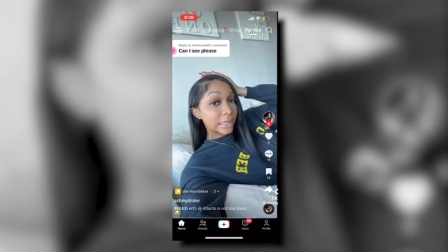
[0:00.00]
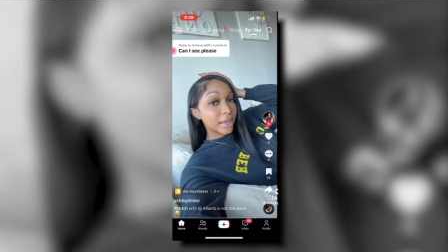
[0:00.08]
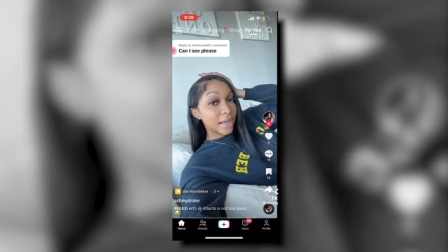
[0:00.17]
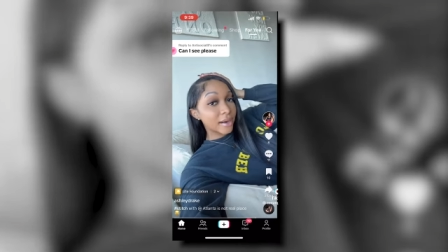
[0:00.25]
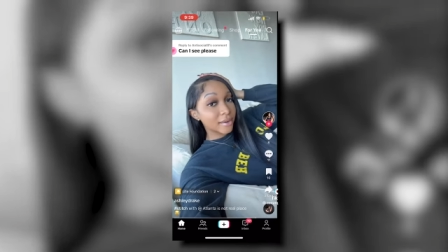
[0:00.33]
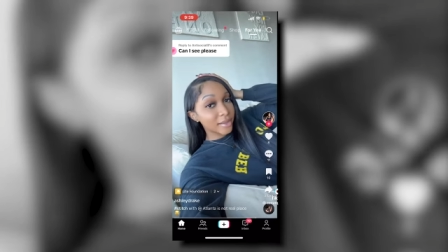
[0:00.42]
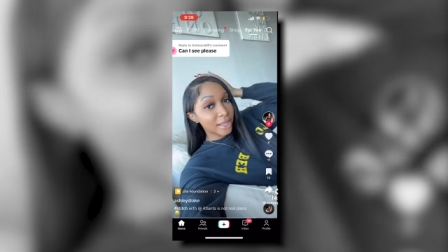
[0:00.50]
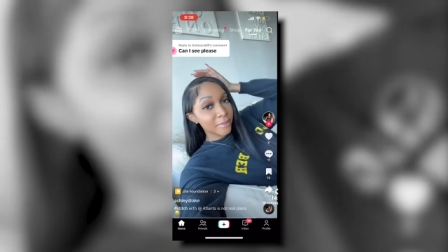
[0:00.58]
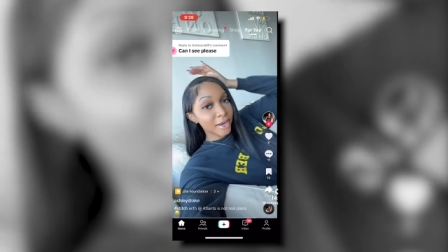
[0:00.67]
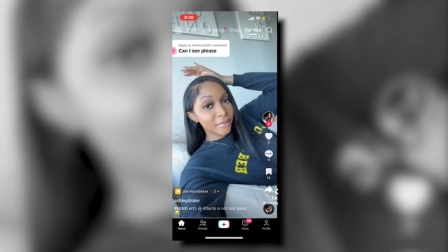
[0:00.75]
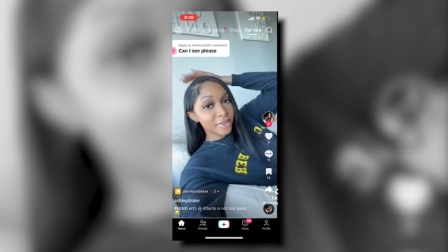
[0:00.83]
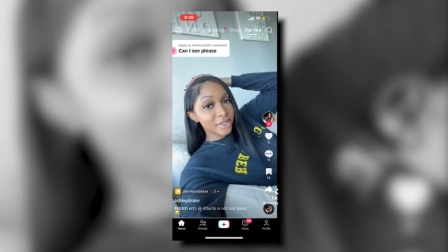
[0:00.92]
I don't know. I
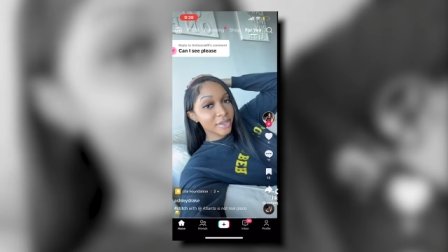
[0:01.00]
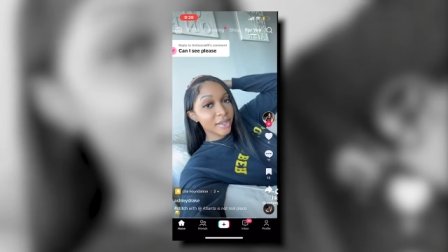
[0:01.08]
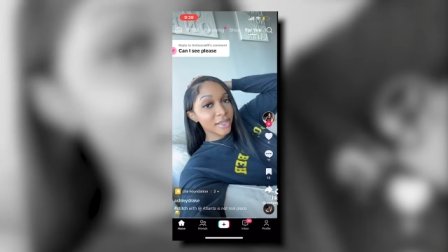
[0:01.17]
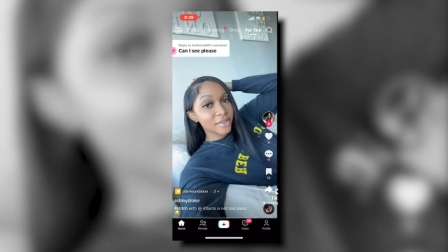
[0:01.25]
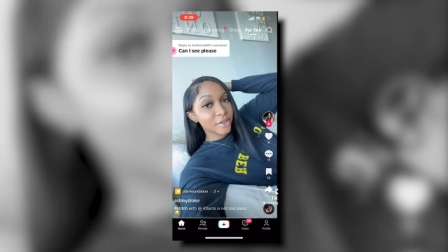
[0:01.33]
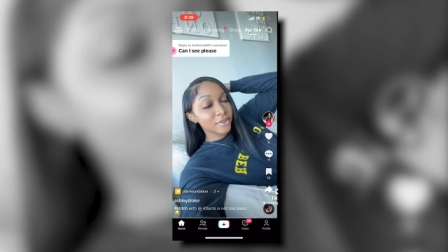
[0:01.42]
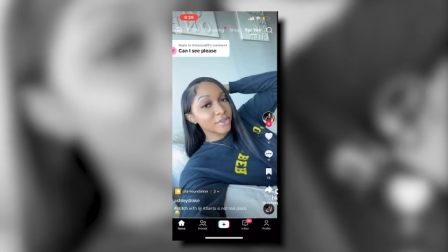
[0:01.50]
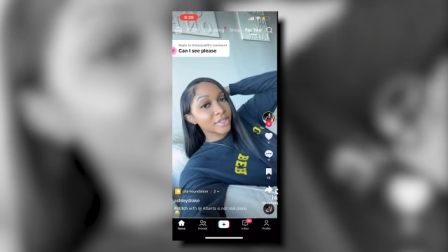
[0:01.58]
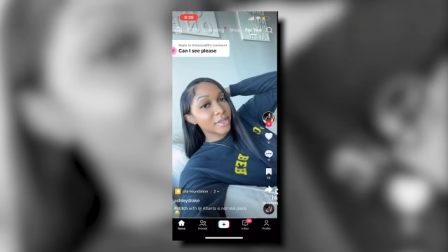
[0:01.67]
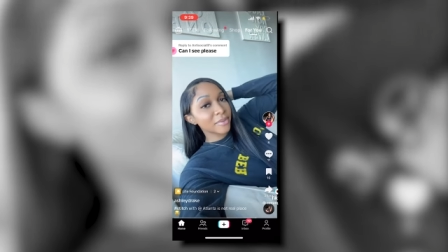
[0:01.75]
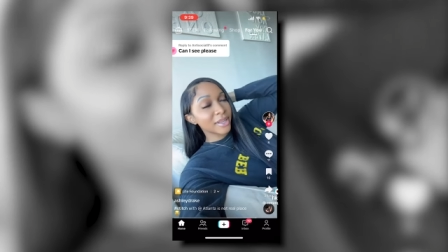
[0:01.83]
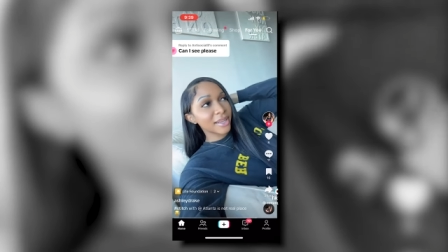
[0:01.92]
probably should have like told you
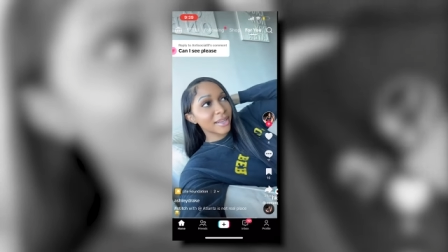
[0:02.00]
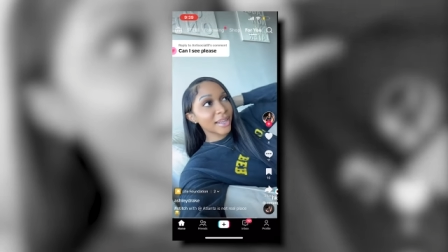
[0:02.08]
something.